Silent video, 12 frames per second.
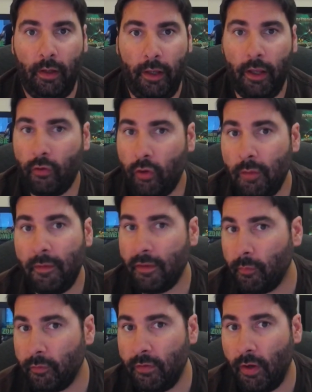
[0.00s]
It could be
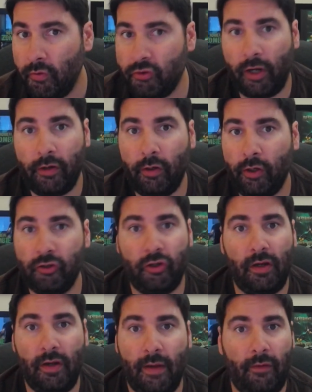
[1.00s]
there was no gender because
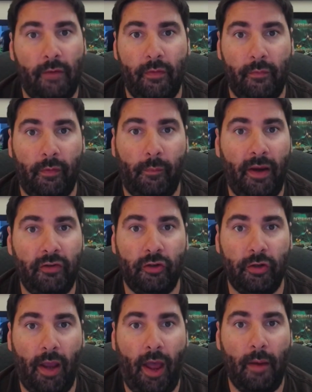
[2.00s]
you didn't have enough information
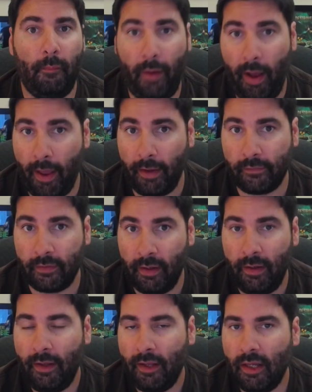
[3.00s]
yet, but
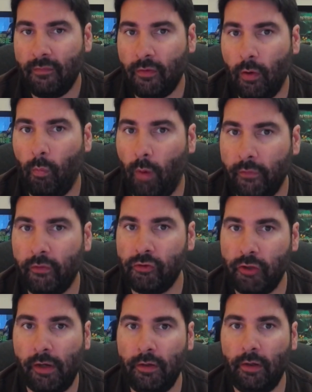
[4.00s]
if there was a
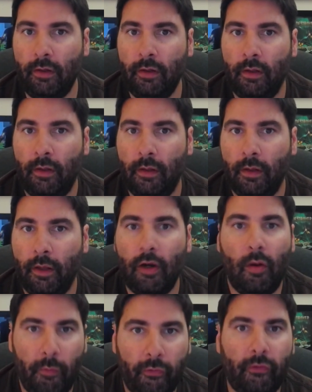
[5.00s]
gender, it
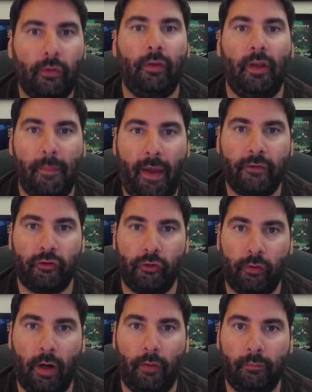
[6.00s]
almost certainly matched
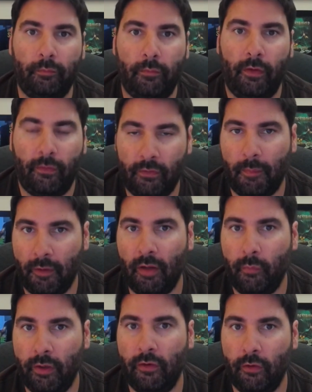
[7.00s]
your own. This is something
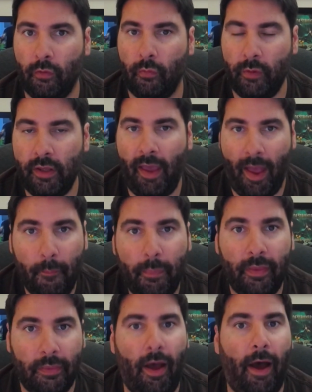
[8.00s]
that we do. We
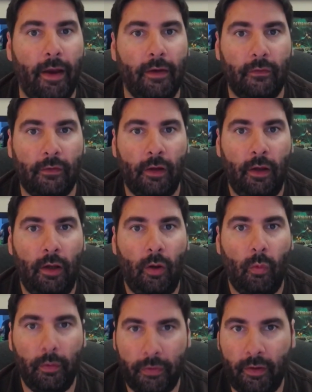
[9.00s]
empathize
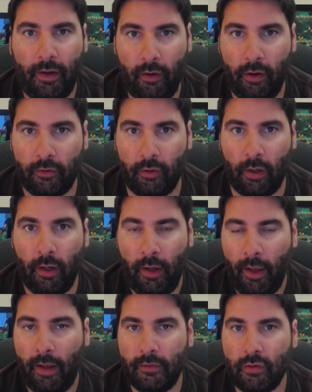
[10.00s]
with the character,
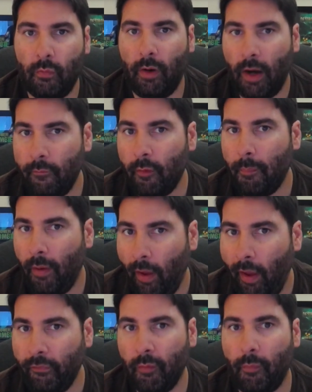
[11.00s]
and so wherever
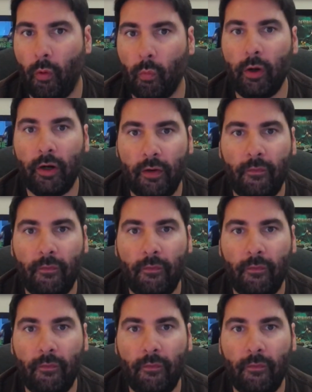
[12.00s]
possible, we're going to